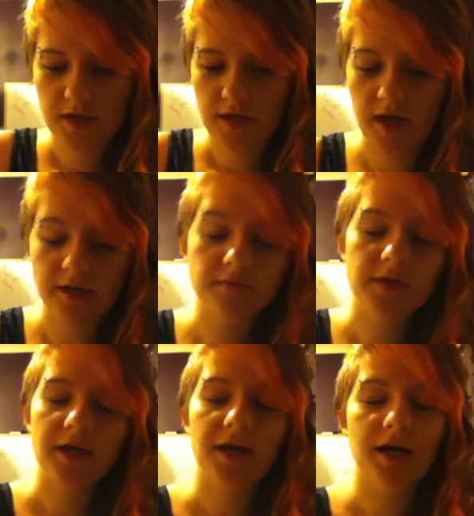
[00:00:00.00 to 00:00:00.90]

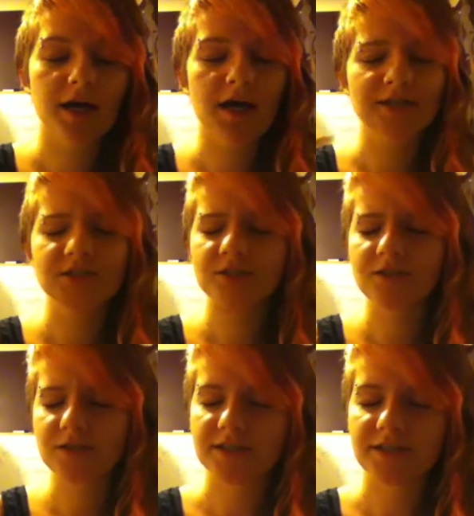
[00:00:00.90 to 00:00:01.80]
I just
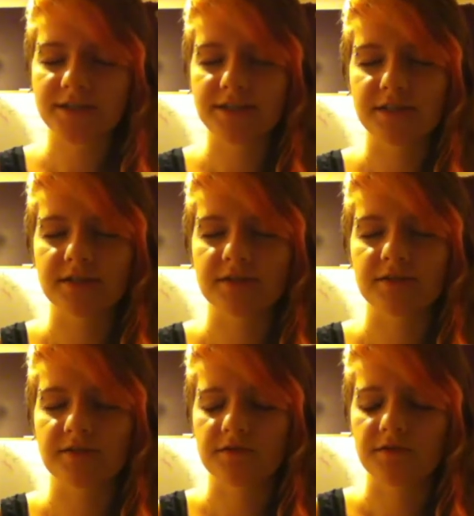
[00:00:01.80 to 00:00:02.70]
got the
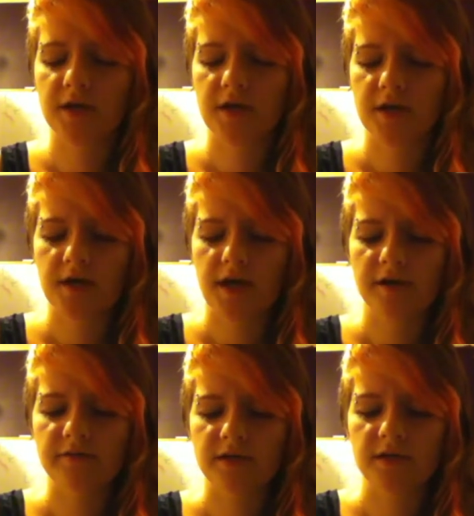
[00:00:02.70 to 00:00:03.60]
idea of
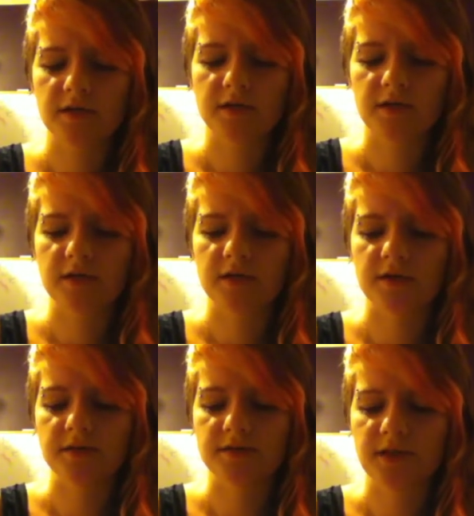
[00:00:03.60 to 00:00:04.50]
having
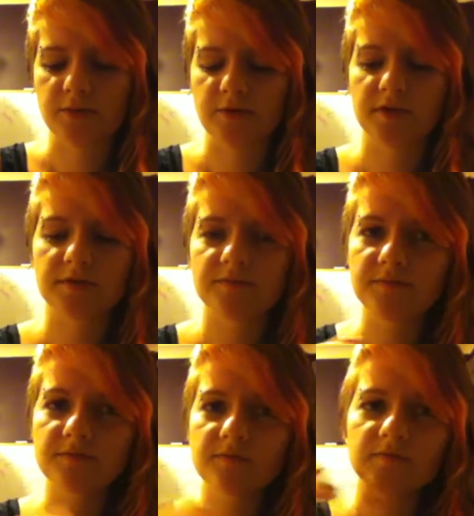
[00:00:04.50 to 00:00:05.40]
a separate
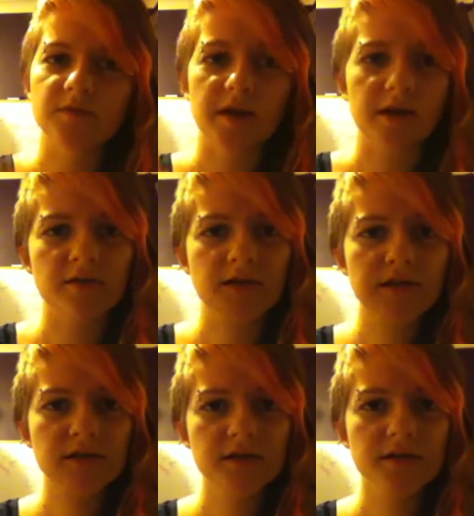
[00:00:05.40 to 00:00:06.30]

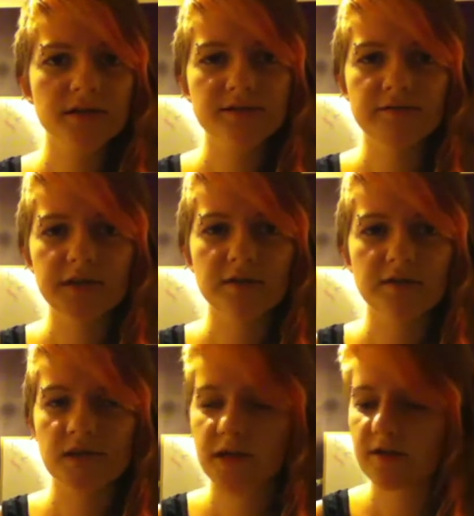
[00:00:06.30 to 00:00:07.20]
diary things, video
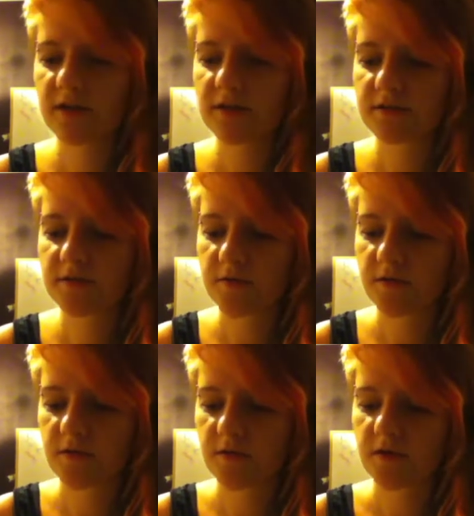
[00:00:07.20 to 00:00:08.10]
diaries
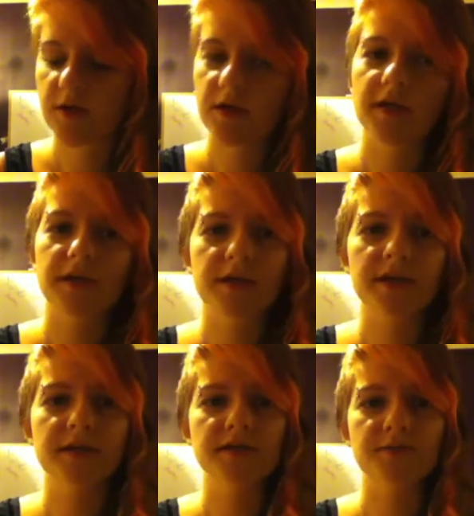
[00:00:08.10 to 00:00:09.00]
for
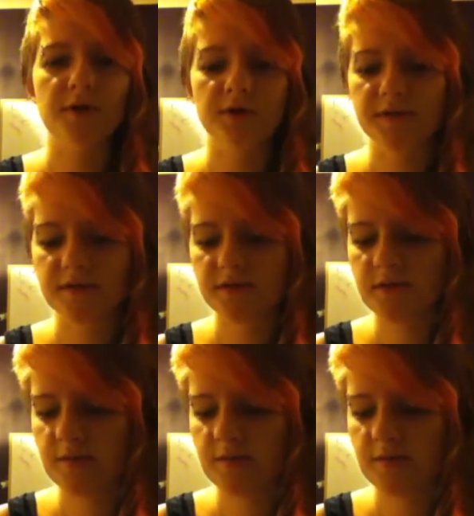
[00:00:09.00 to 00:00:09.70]
each person.